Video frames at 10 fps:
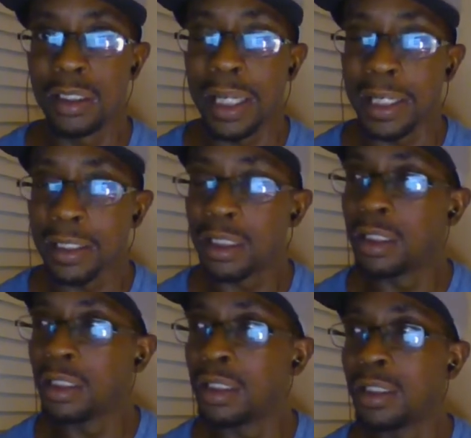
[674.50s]
Like
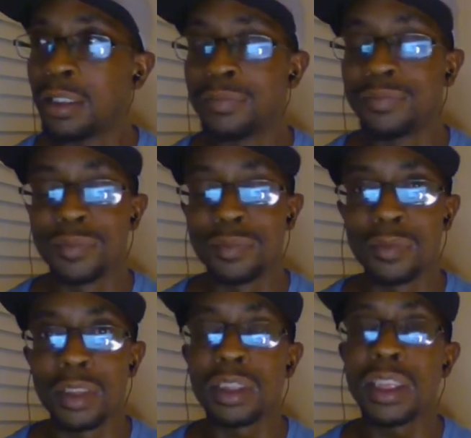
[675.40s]

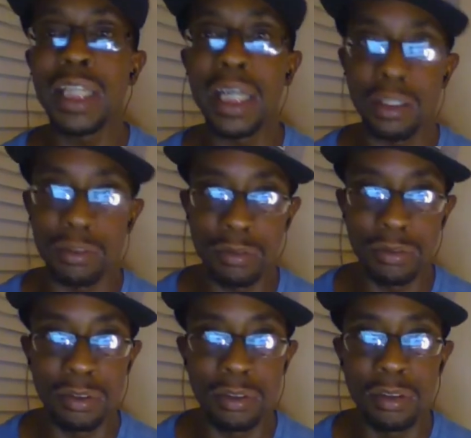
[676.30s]
Seattle,
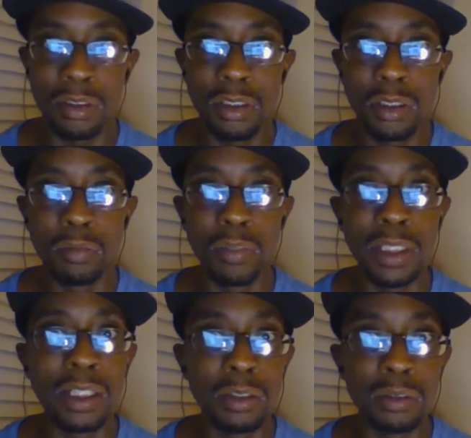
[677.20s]

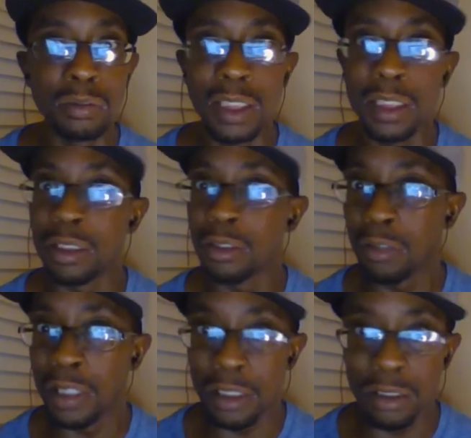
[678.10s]
we know that the
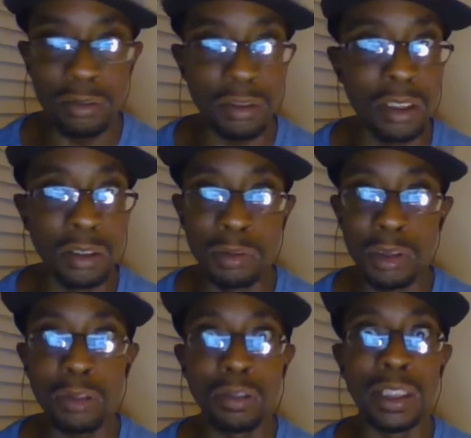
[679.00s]
crowd
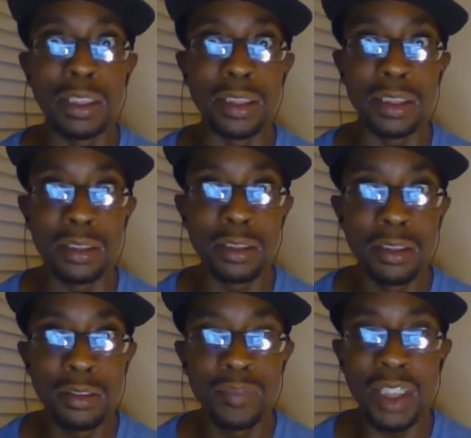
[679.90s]
goes crazy
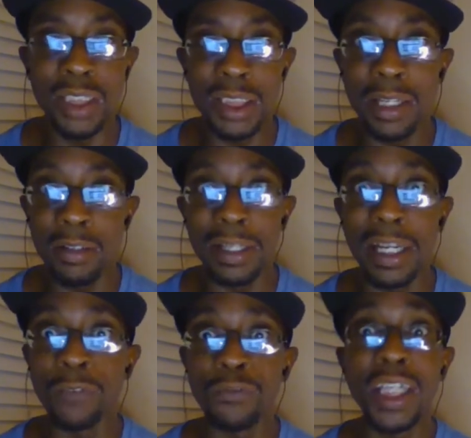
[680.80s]
in Seattle,
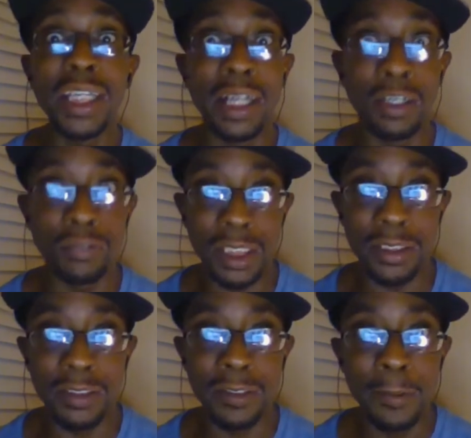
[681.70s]
and they feed off that.